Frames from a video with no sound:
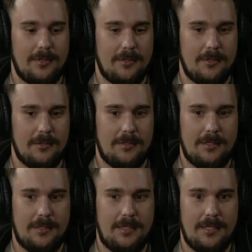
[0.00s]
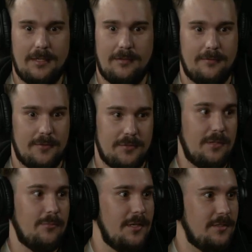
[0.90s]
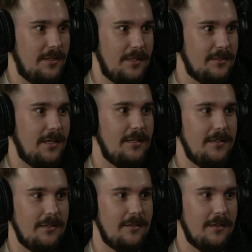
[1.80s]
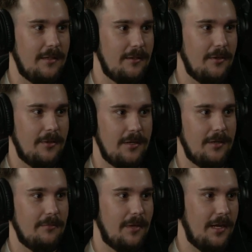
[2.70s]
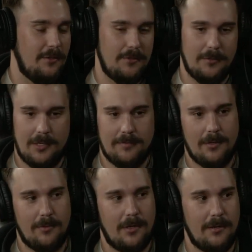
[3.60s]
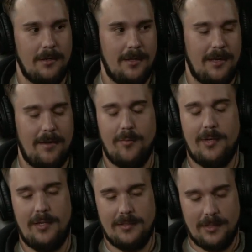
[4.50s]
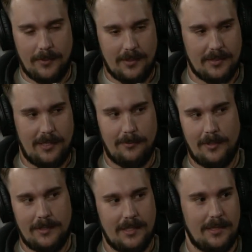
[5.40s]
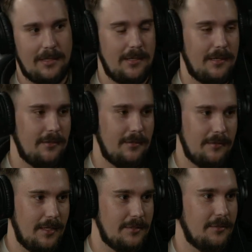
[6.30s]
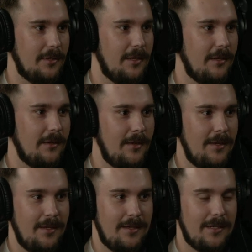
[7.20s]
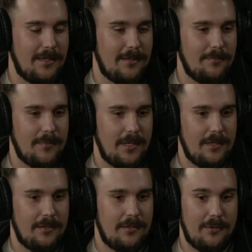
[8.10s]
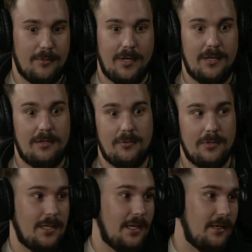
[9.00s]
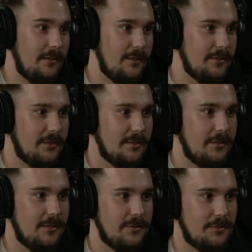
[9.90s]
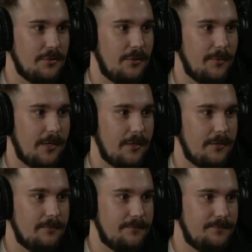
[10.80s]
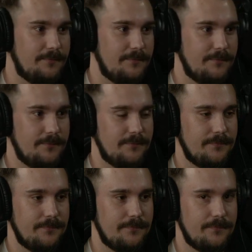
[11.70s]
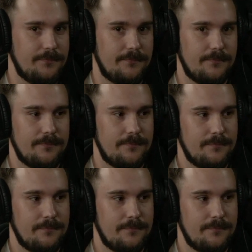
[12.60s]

they're getting for some reason this idea that okay i can do whatever i want everybody ends up in the same place at the end it's okay um, and and they're buying into a lie is the is right. the truth about it Right. Yeah, they they don't know